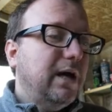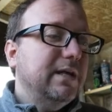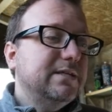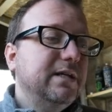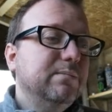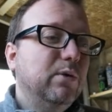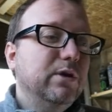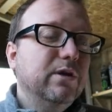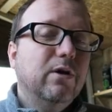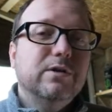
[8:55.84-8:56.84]

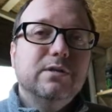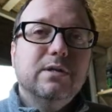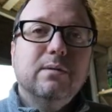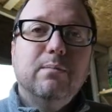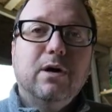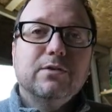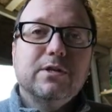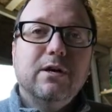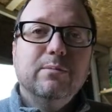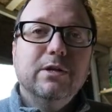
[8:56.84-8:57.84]
18.9 miles
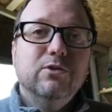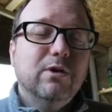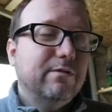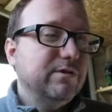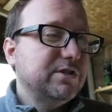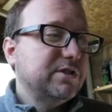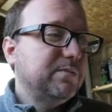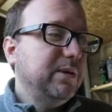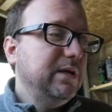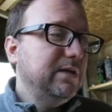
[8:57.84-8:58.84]
an hour being your average
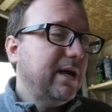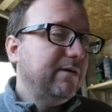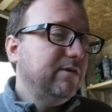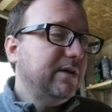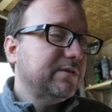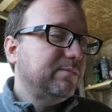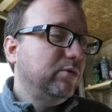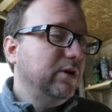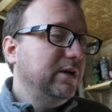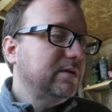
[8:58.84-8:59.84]
speed, Aaron. That's
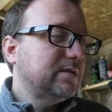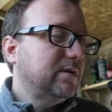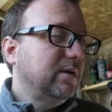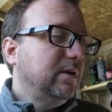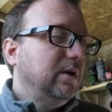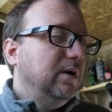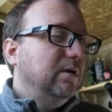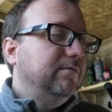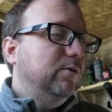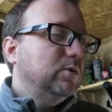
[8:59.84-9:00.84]
brilliant.
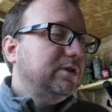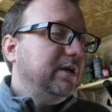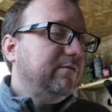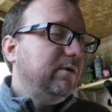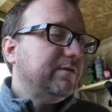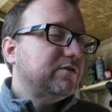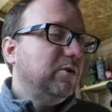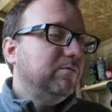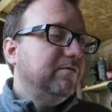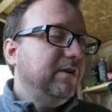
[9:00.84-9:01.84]
40th, we have
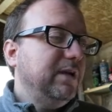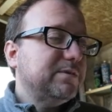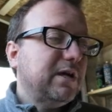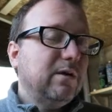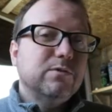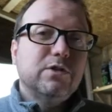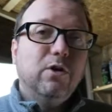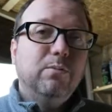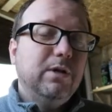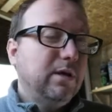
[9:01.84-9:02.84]
Tom Phillips. Hello,
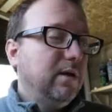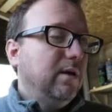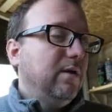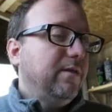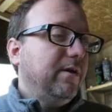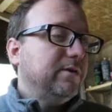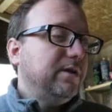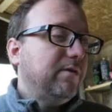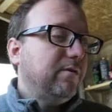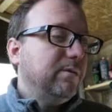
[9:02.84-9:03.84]
Tom.
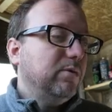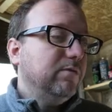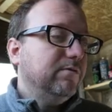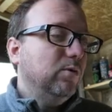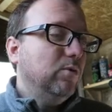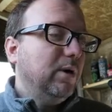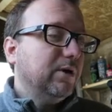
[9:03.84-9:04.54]
33.4